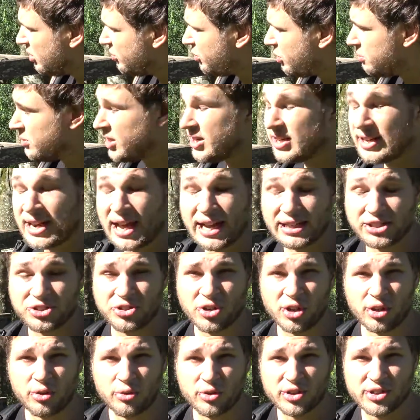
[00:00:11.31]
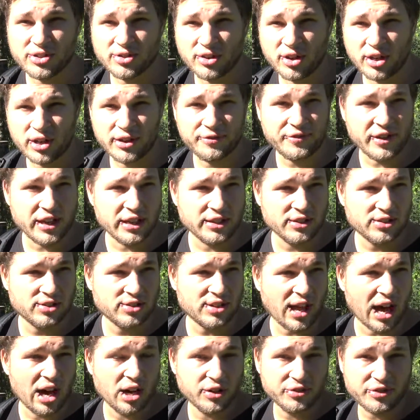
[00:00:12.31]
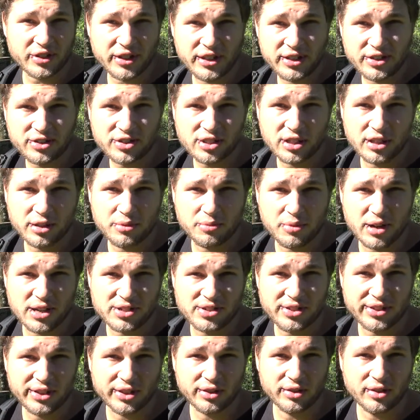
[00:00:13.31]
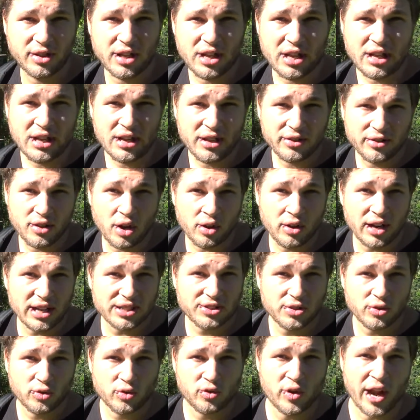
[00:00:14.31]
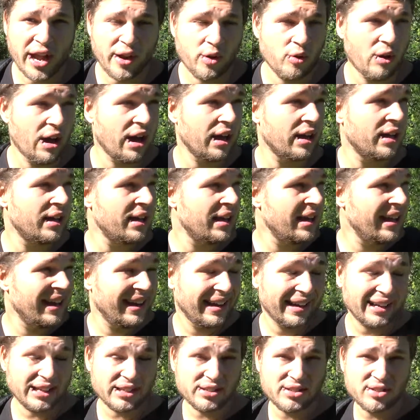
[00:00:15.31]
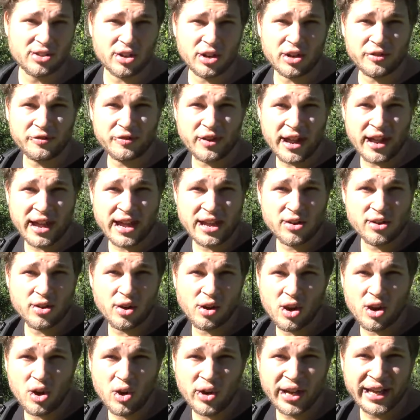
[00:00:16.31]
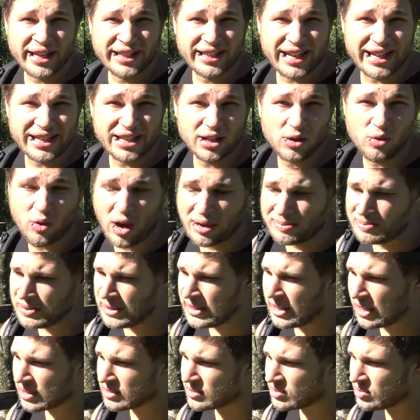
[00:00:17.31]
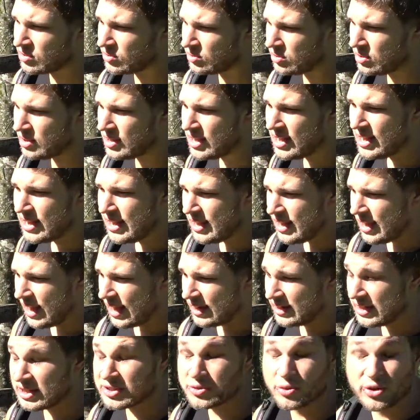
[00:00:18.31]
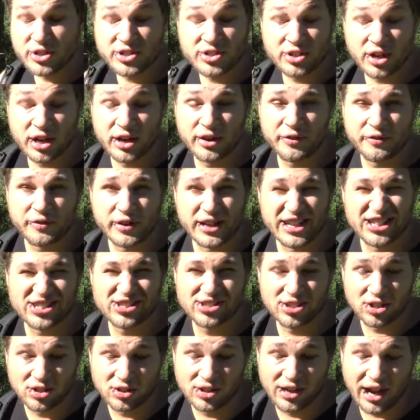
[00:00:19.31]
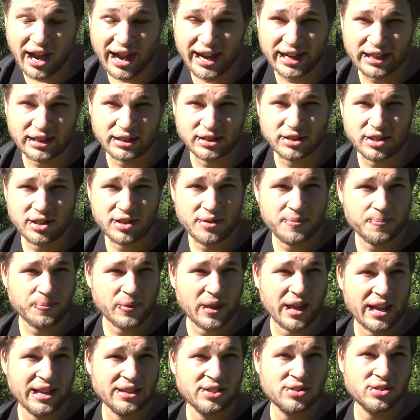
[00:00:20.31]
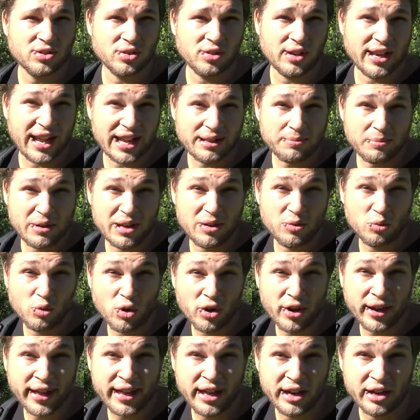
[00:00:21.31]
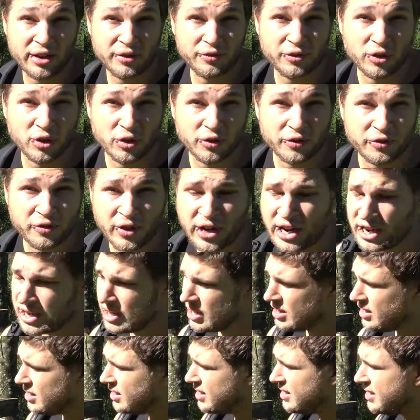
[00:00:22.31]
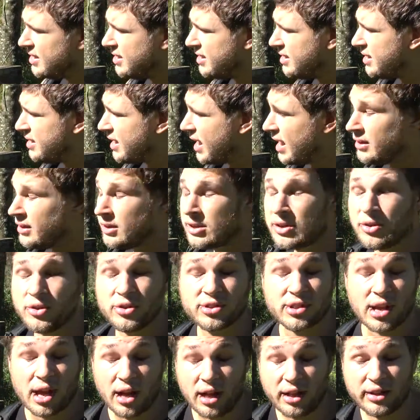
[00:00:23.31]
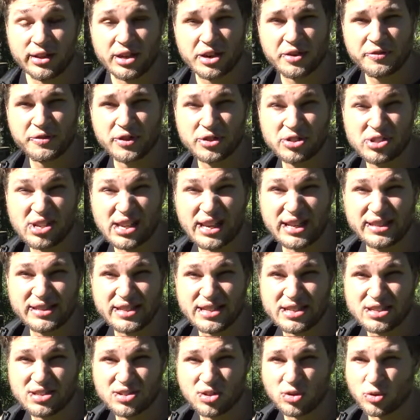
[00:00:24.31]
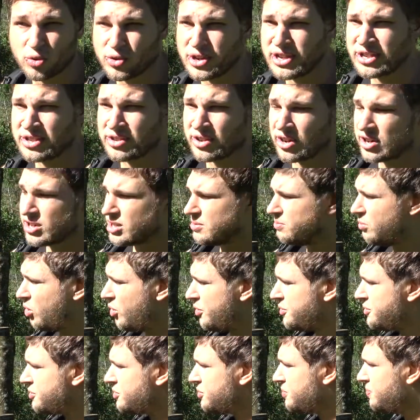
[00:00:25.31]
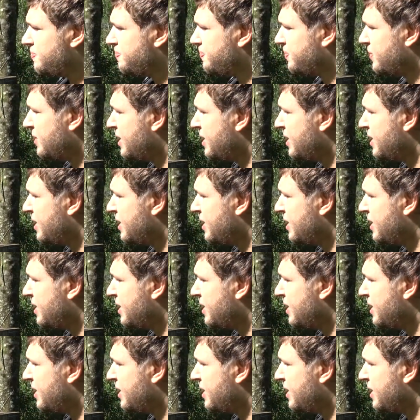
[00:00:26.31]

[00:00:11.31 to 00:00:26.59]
from a natural reserve in southeastern Brazil known as REGUA, Reserva Ecologica de Guapiazzo. And this reserve is so kind as to let me work here for free and use all their facilities to research moths.